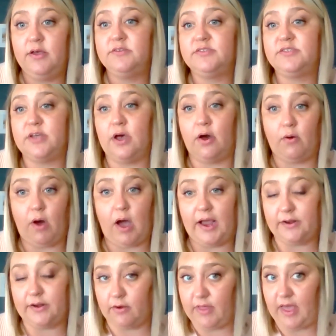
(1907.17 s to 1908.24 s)
So I
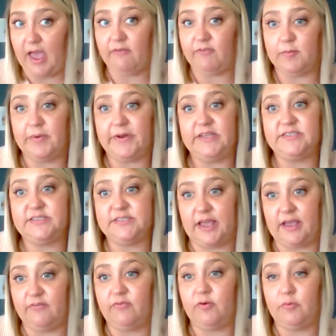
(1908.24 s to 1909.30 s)
know that everybody's
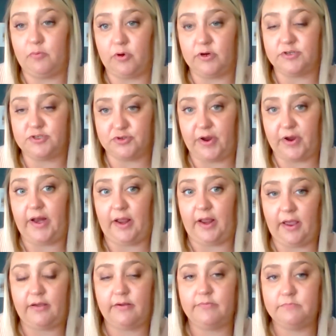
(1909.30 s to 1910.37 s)
safe when we're treating.